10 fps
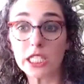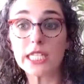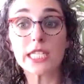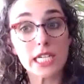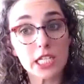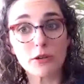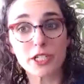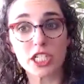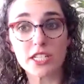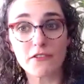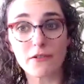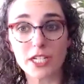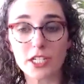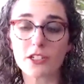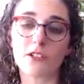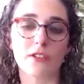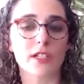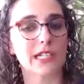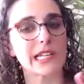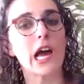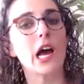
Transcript: thing so much easier for me too, versus,